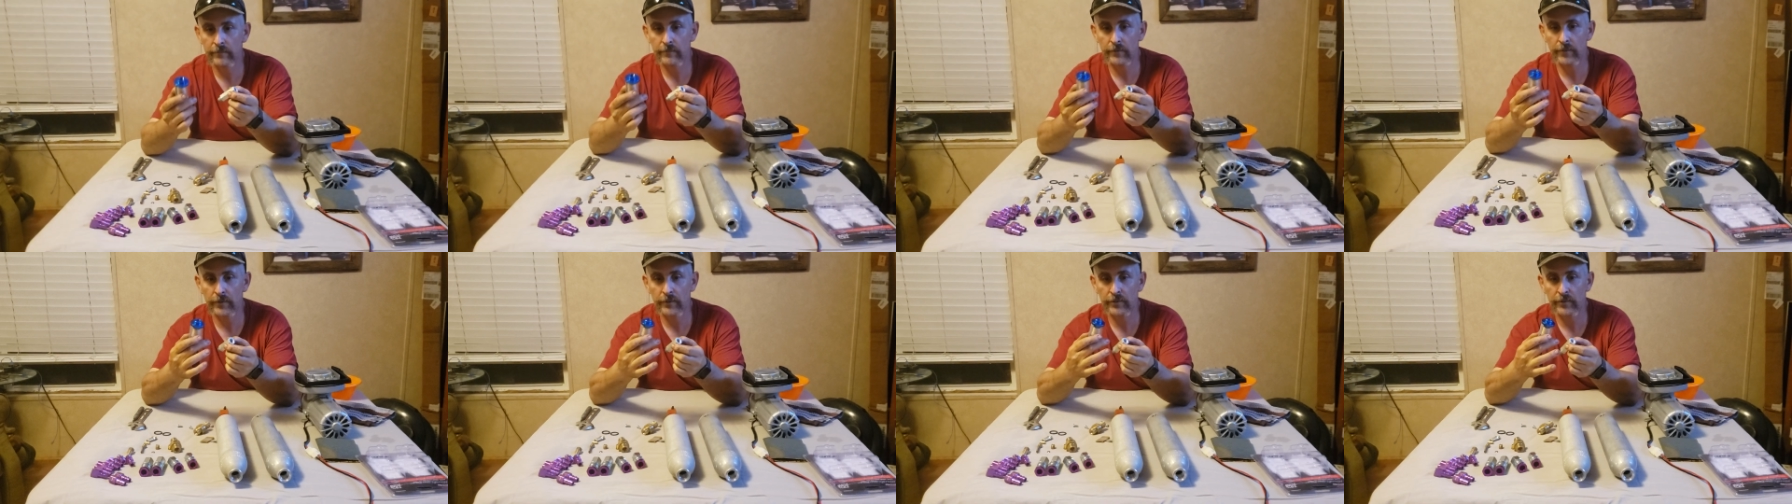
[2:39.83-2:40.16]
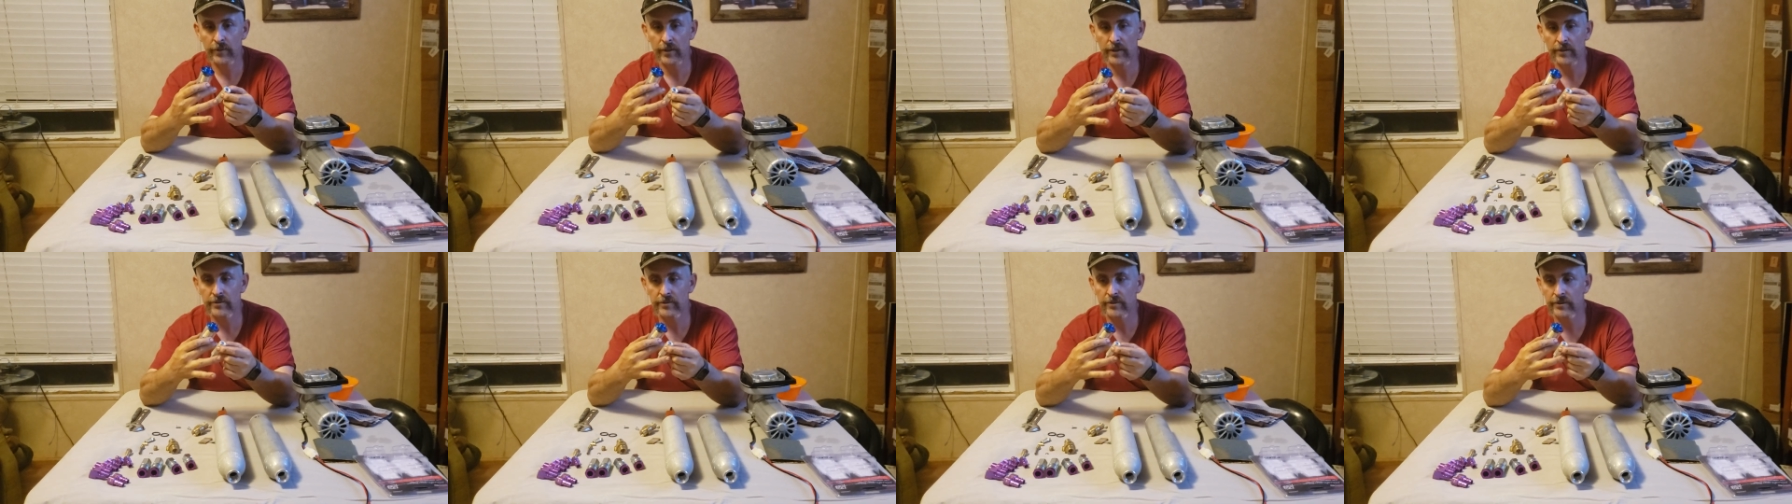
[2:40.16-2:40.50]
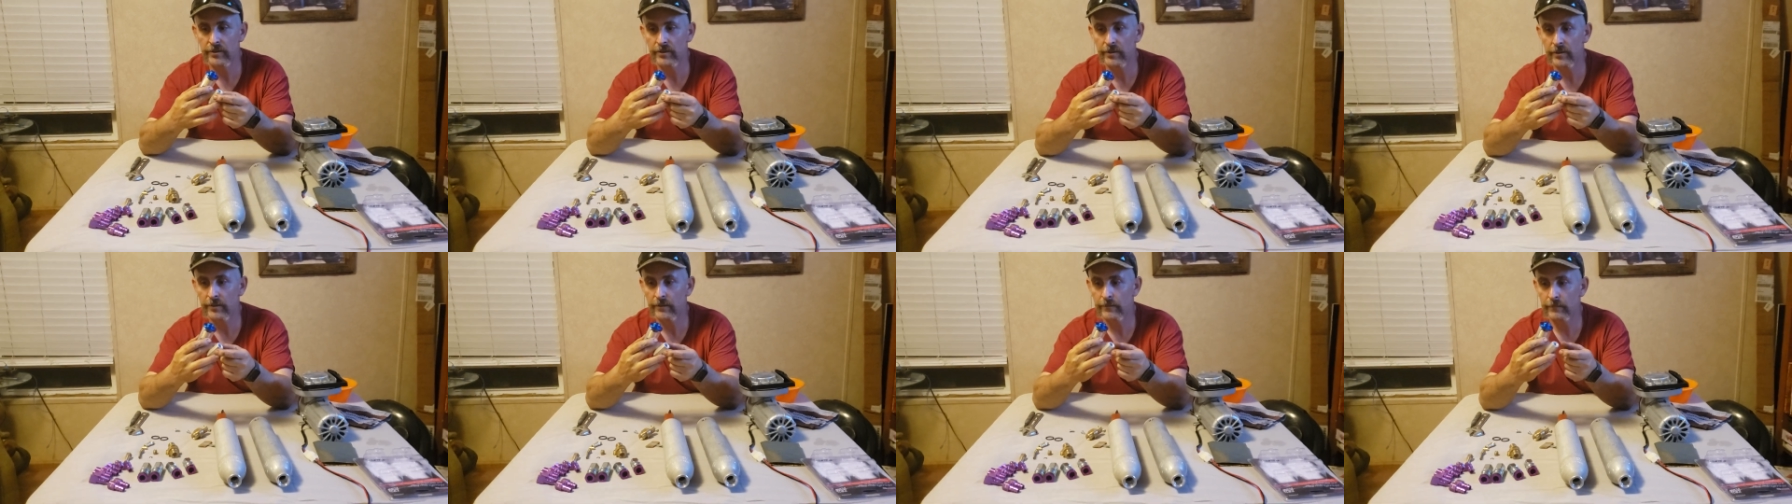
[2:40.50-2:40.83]

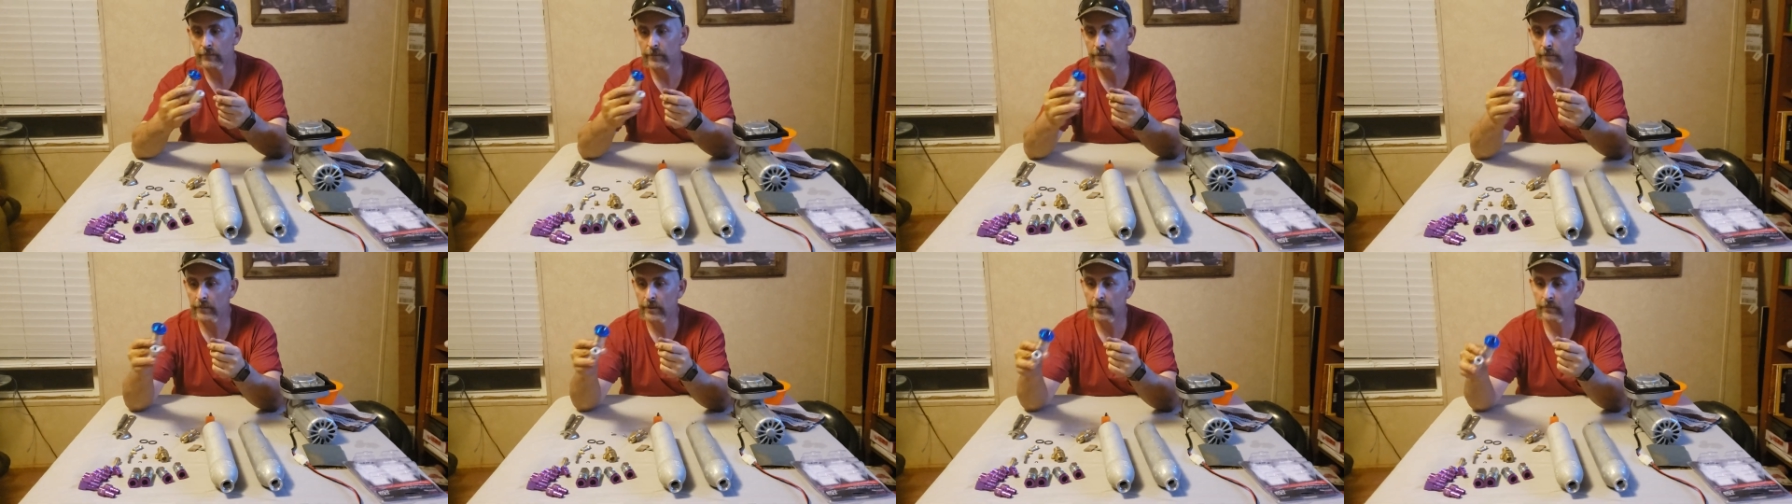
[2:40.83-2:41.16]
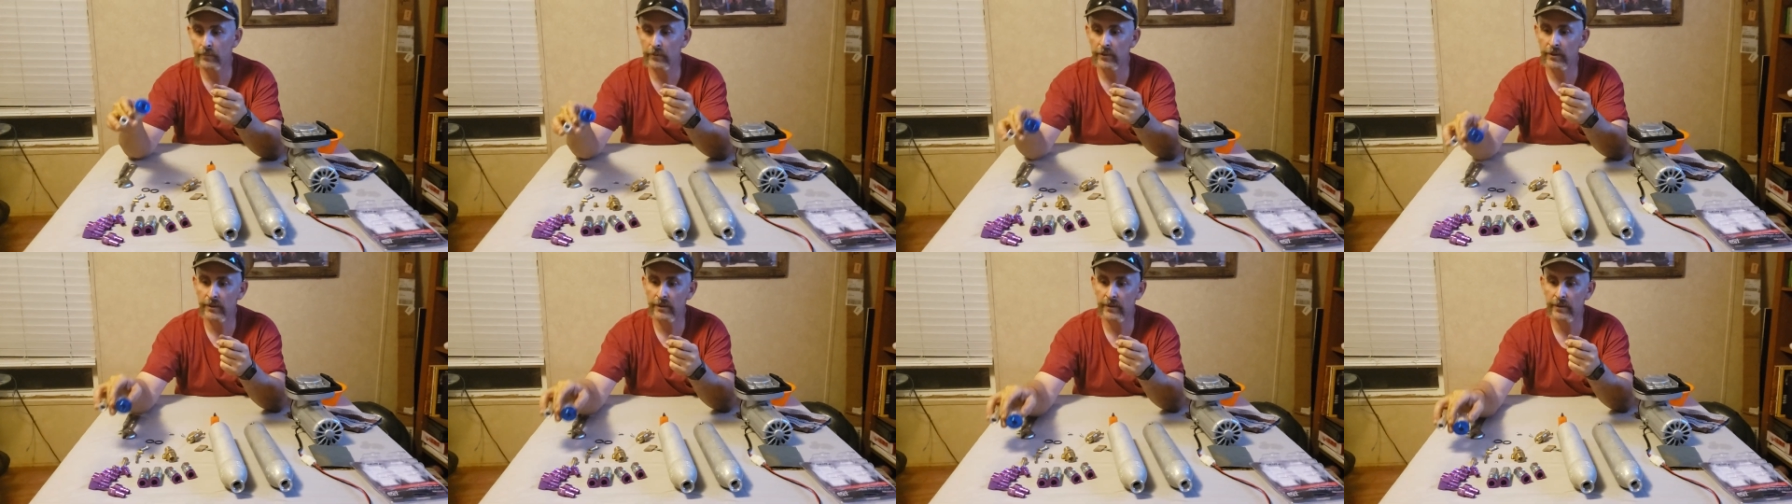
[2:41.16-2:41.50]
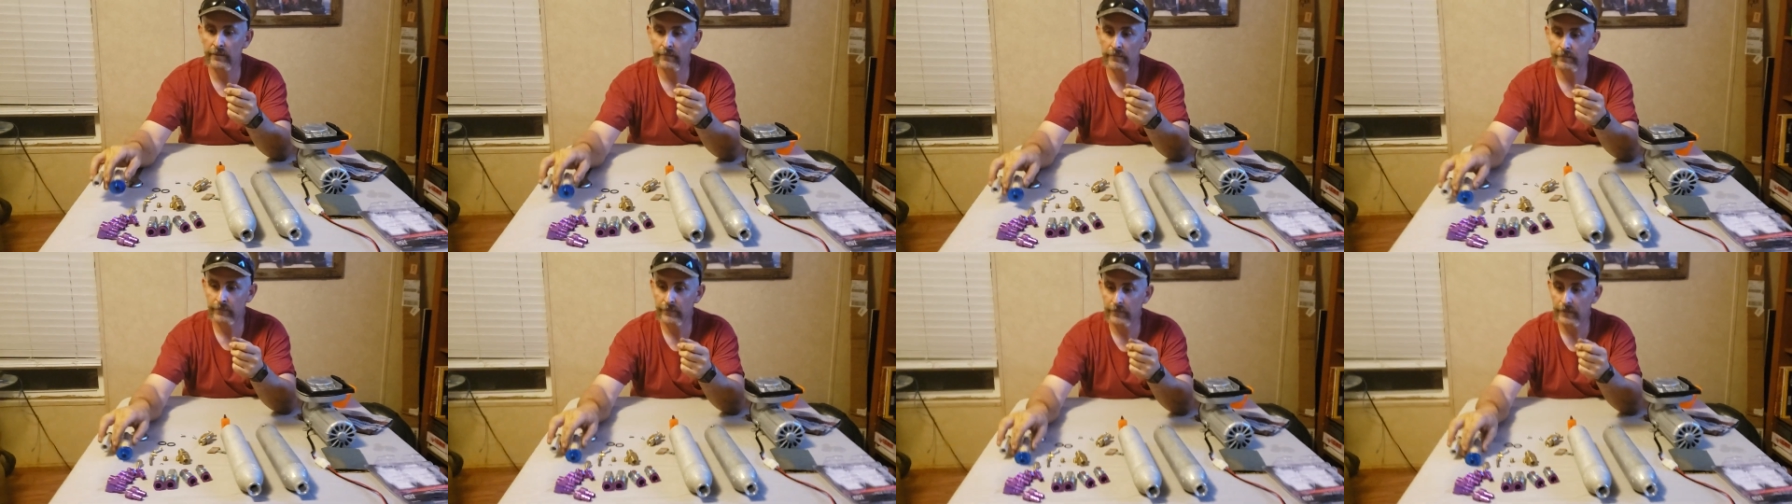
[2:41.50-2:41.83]
filtration unit for my breathing.